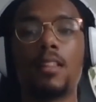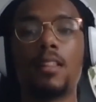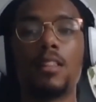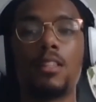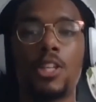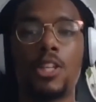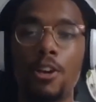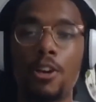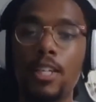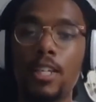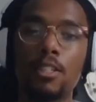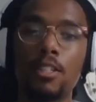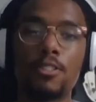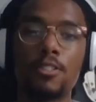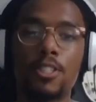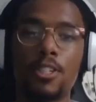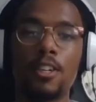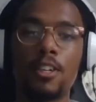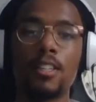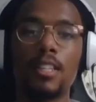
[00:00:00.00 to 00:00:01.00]
during those
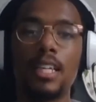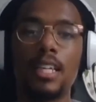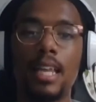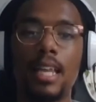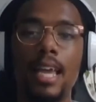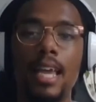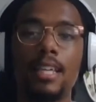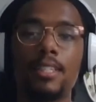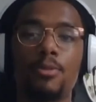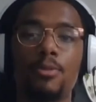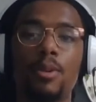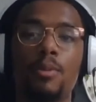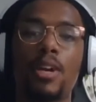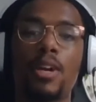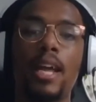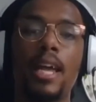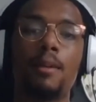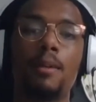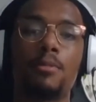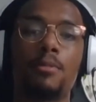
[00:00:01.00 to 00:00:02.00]
early days, we were
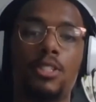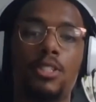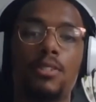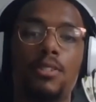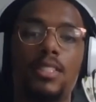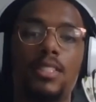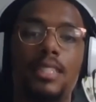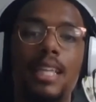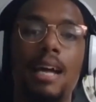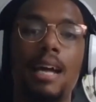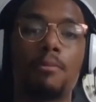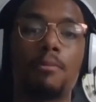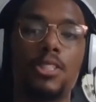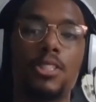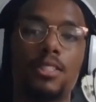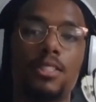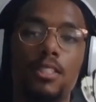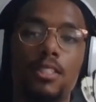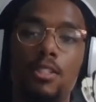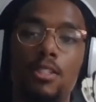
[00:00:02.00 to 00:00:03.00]
able to
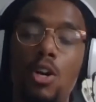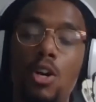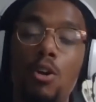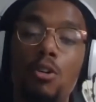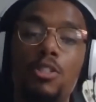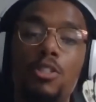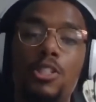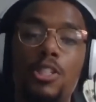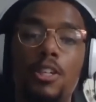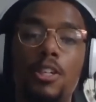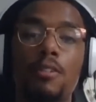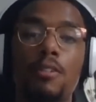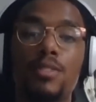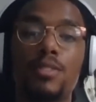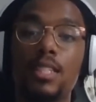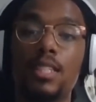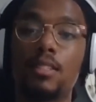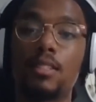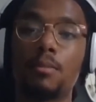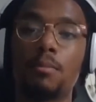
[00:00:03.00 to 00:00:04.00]
establish this culture of
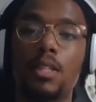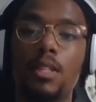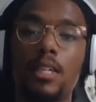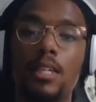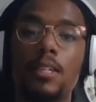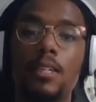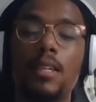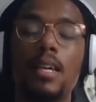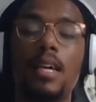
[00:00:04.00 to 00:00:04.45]
discipline